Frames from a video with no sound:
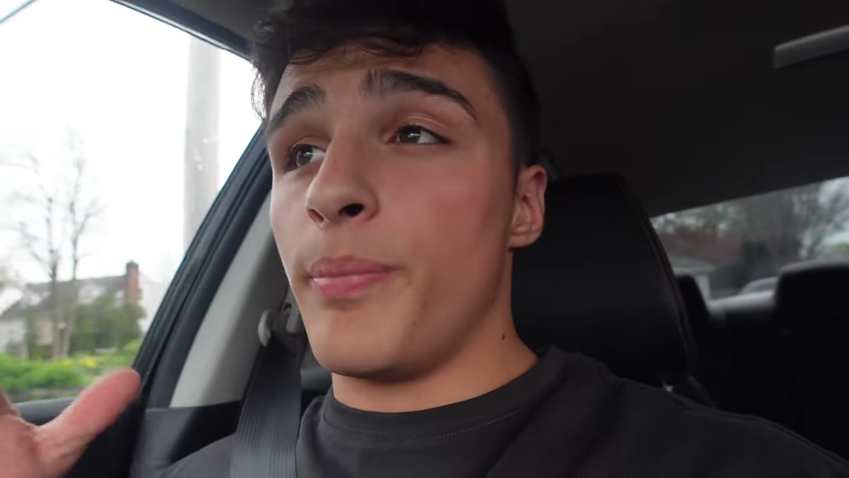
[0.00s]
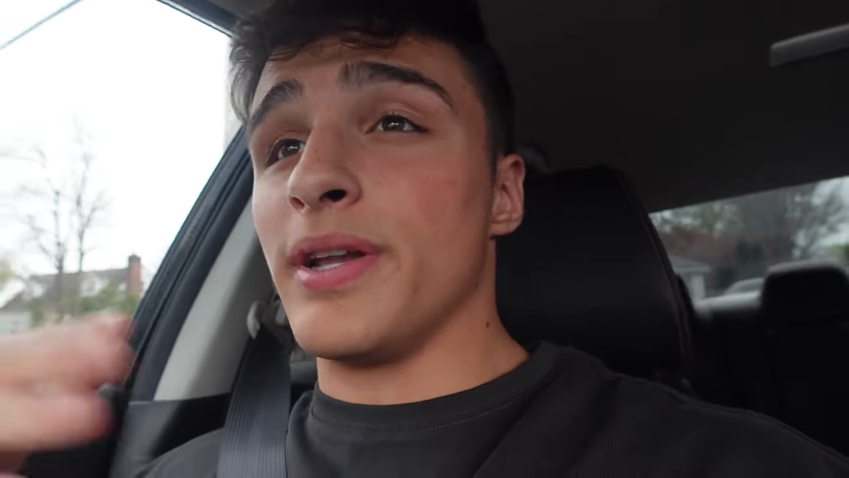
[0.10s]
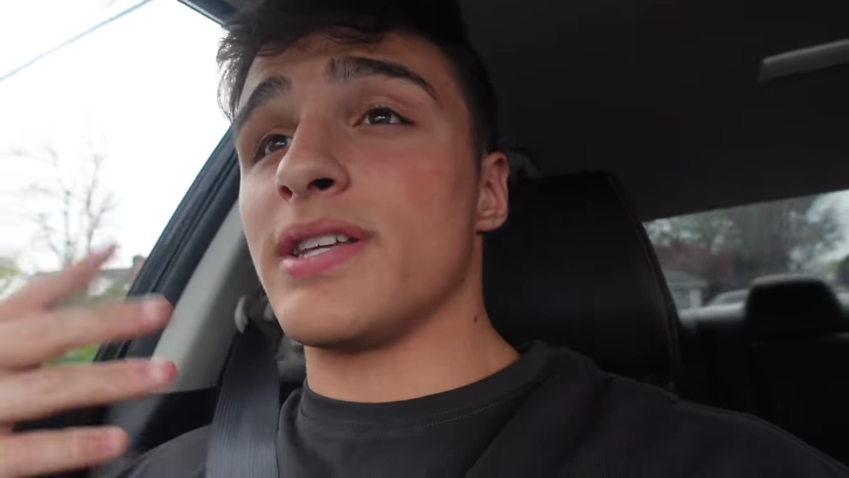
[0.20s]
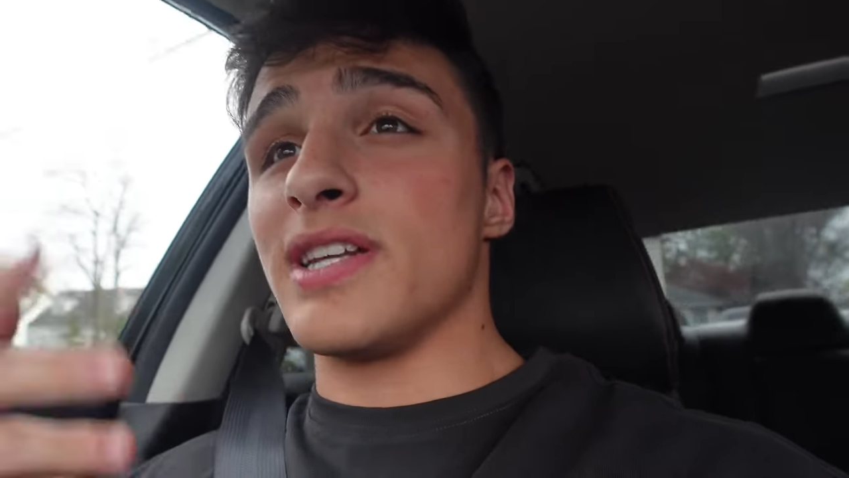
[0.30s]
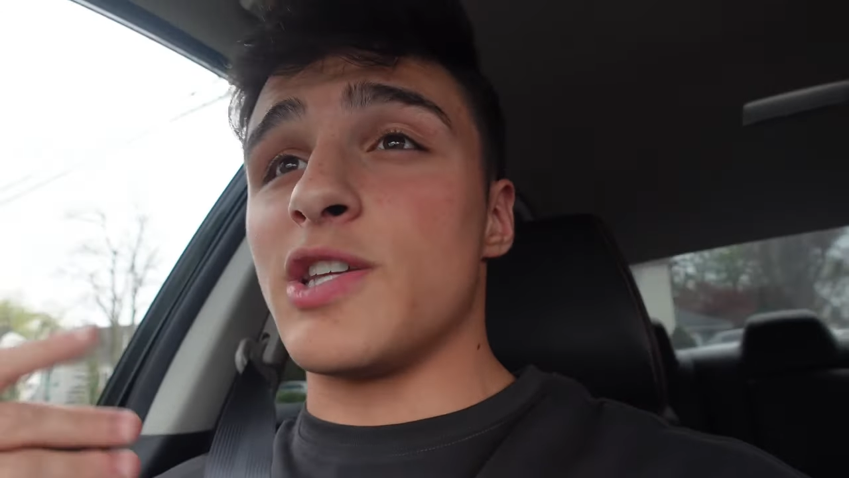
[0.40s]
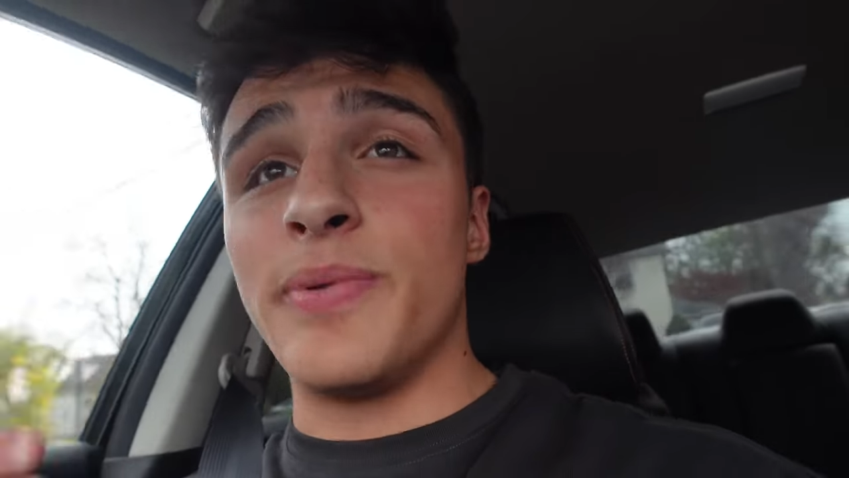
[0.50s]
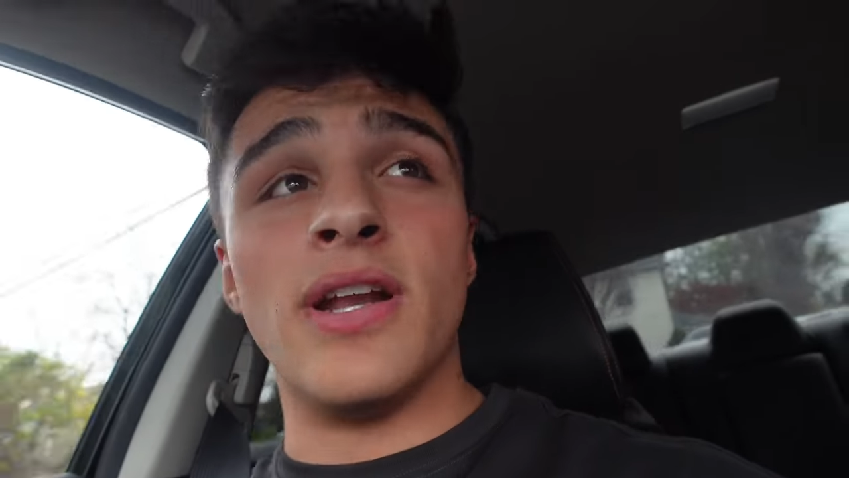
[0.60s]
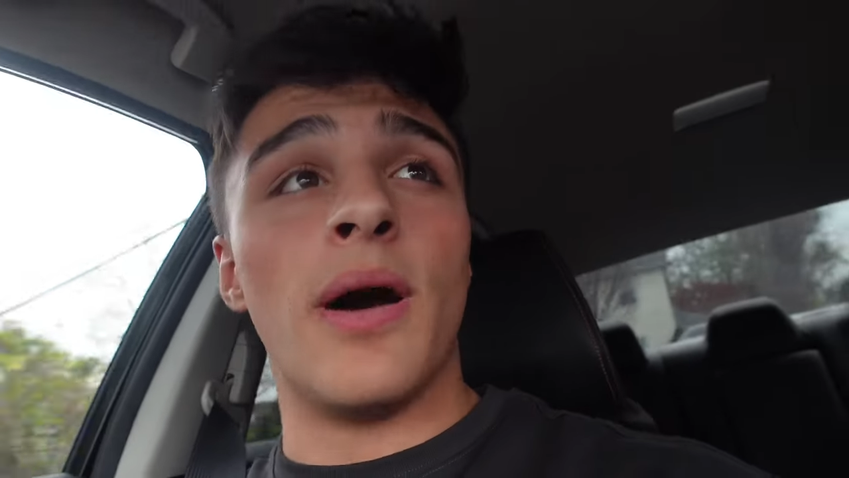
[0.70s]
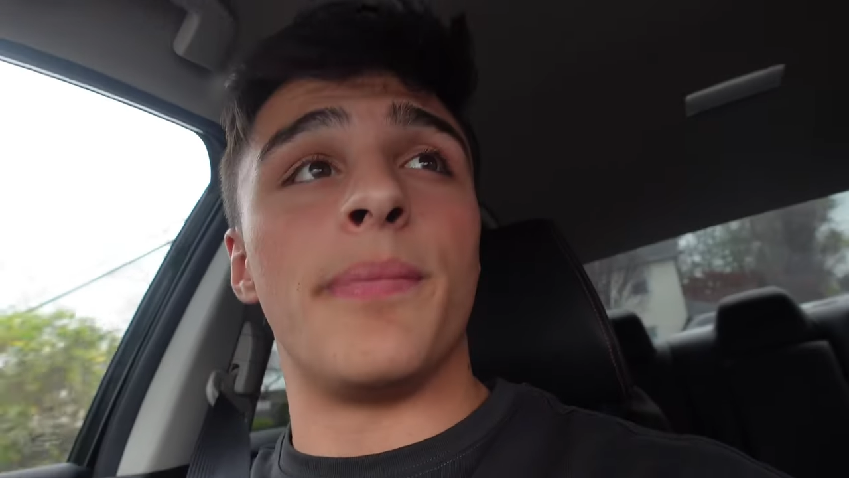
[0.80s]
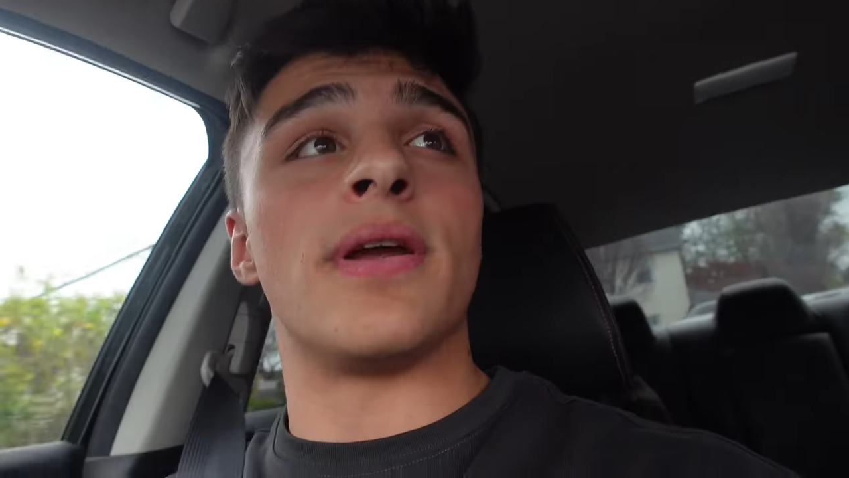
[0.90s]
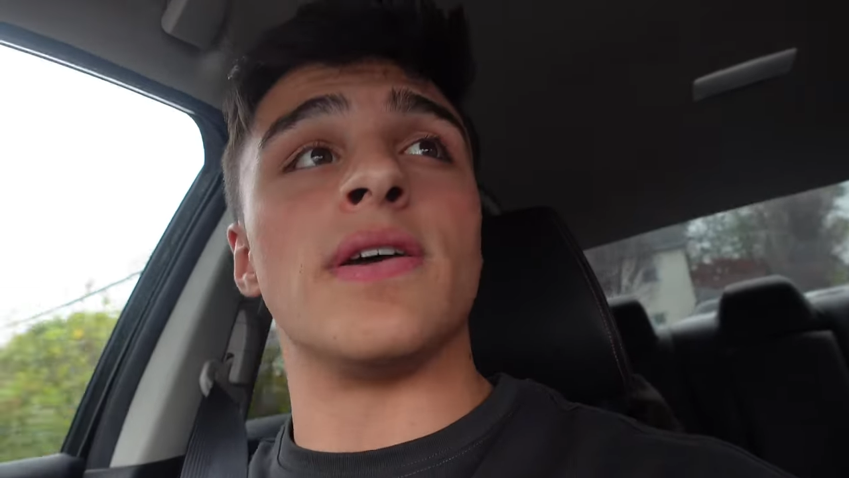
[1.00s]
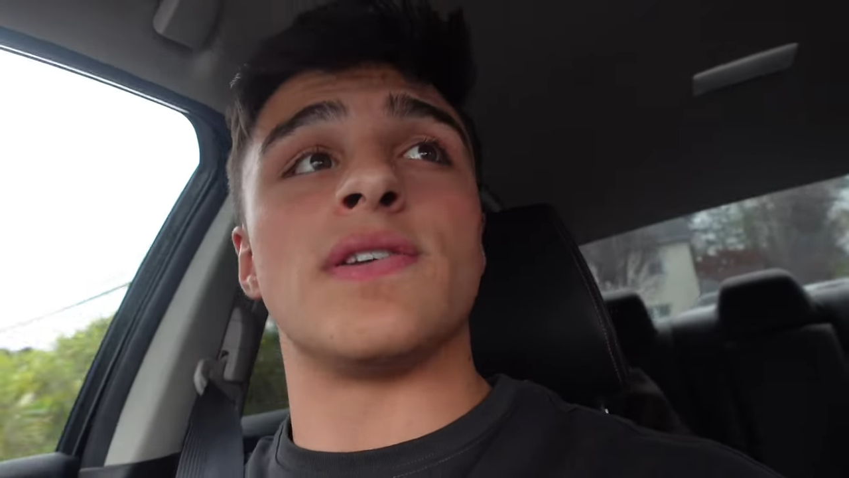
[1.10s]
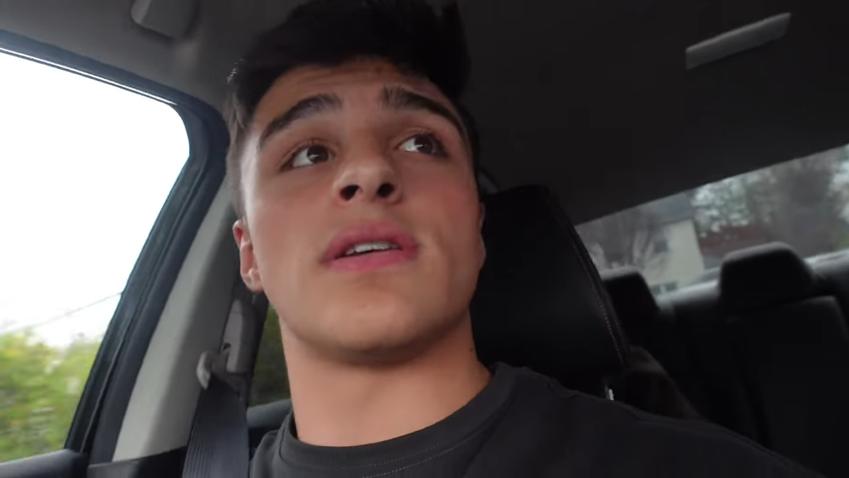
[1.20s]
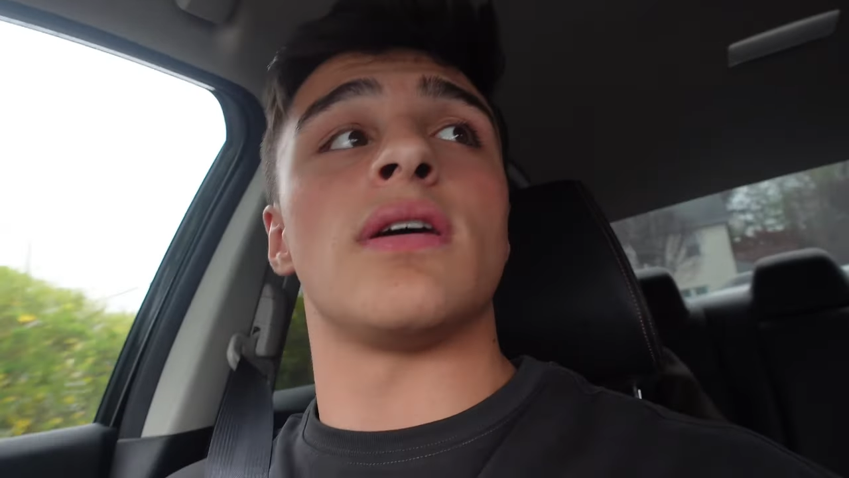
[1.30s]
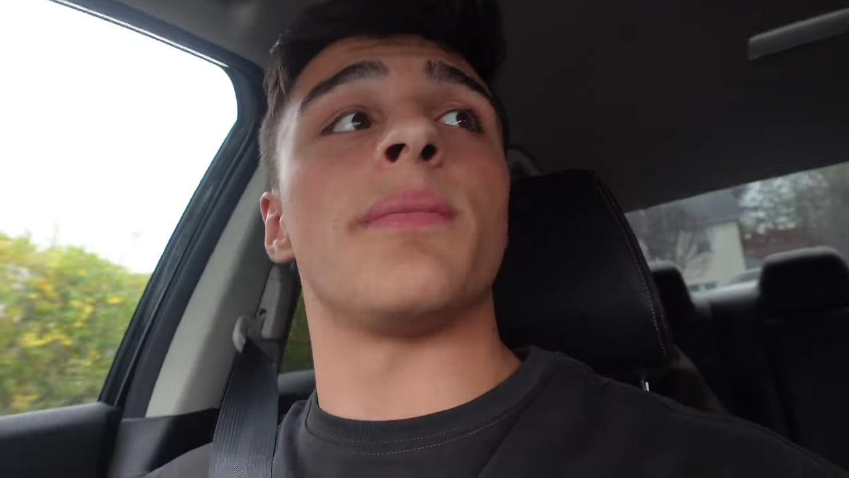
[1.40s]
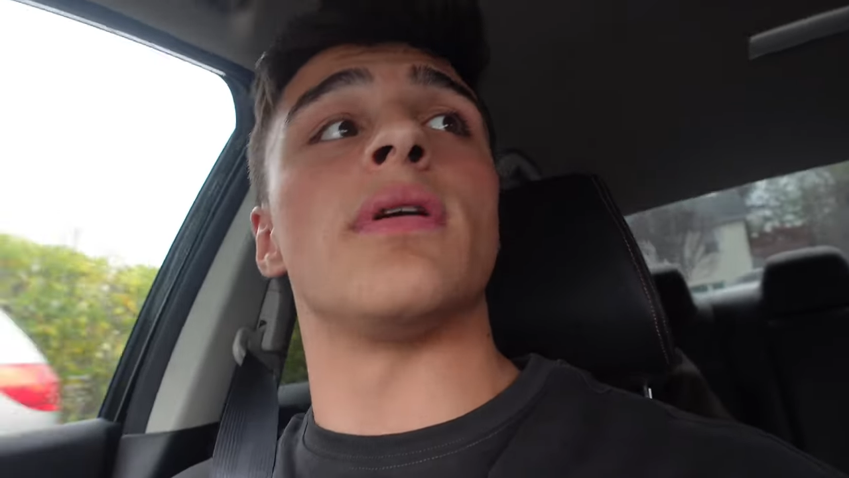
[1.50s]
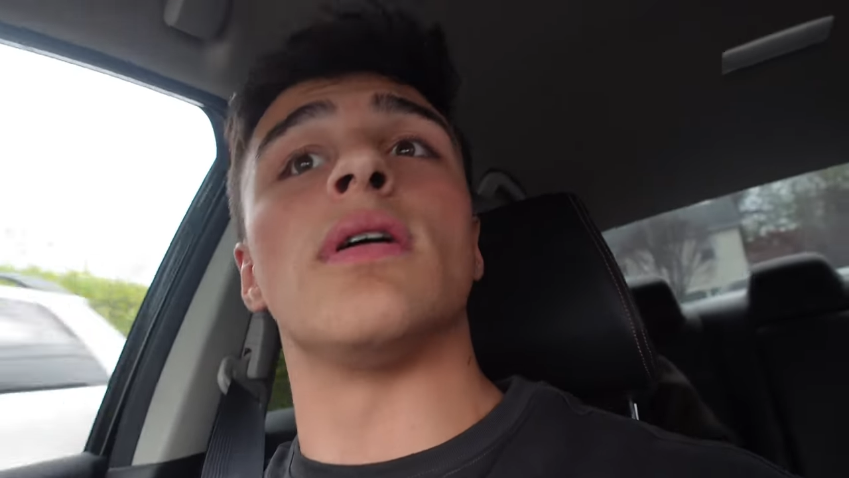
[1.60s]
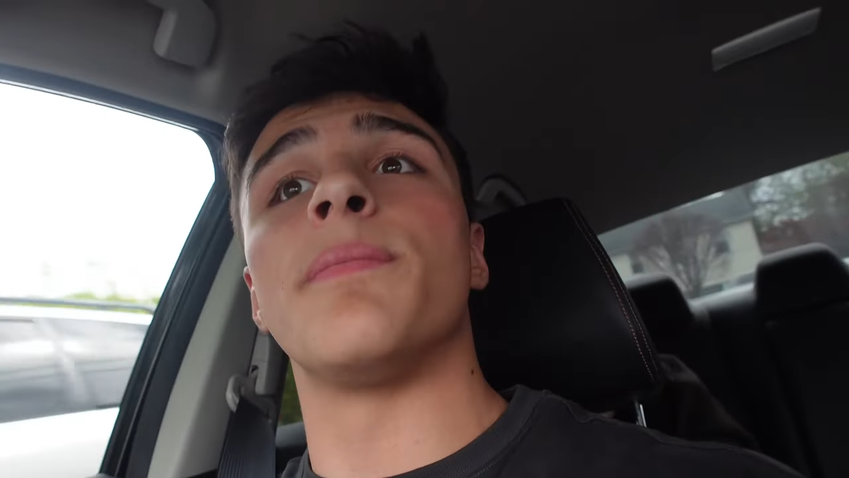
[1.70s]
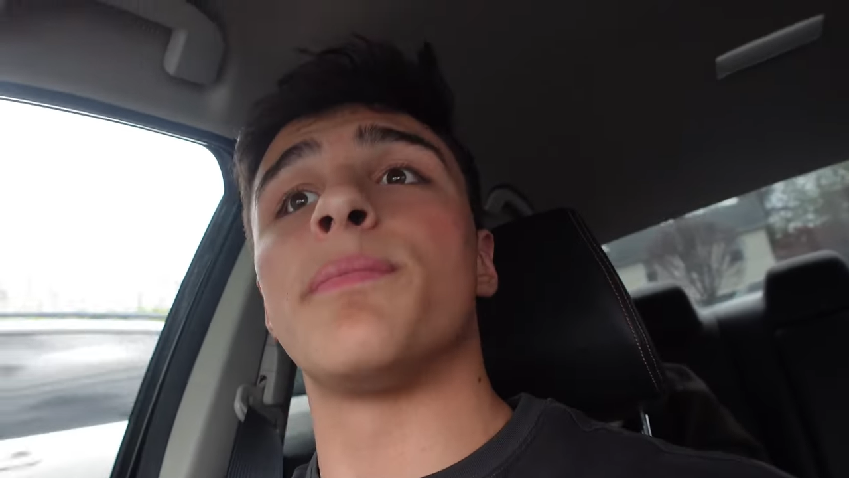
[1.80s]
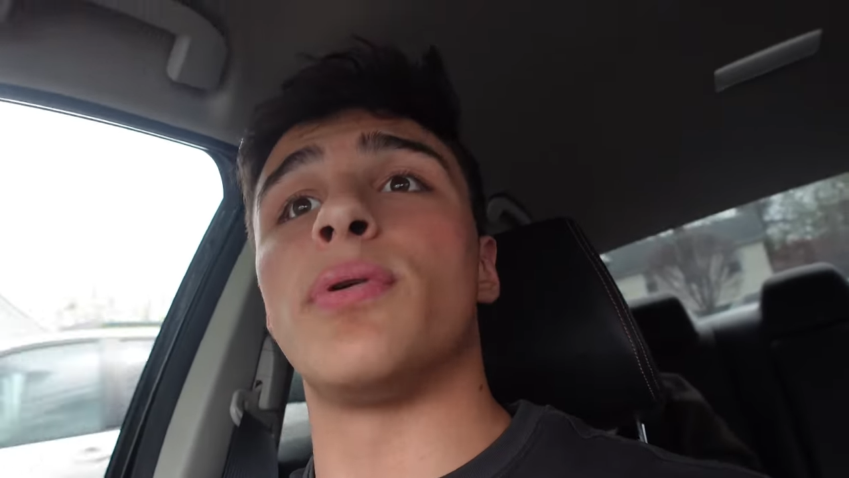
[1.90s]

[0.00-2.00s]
but it's gonna speed up because I'm gonna